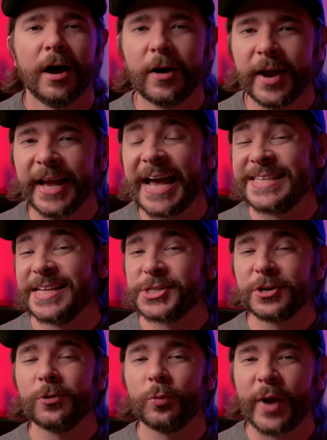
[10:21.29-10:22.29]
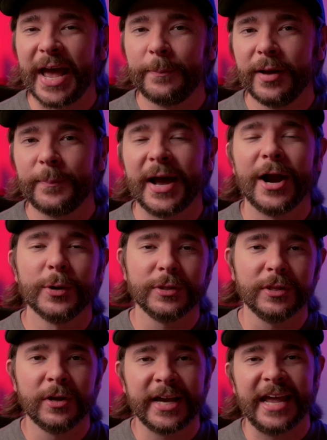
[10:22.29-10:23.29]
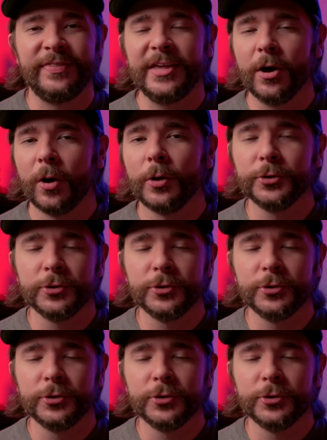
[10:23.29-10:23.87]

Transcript: All right, guys, that's gonna wrap up our look at the all